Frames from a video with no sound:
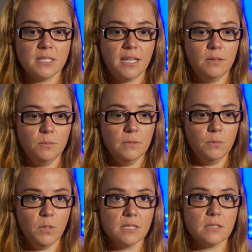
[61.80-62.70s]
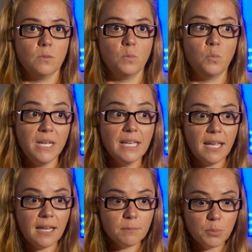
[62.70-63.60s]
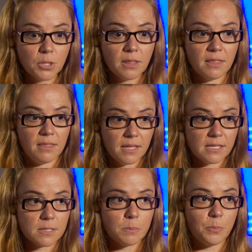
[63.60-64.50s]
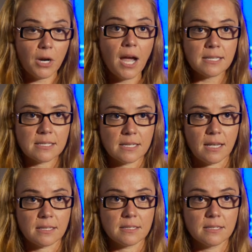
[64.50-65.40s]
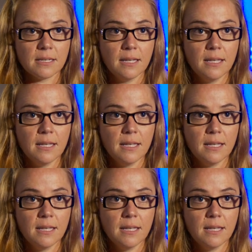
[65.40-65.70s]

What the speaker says: said, was we can put this process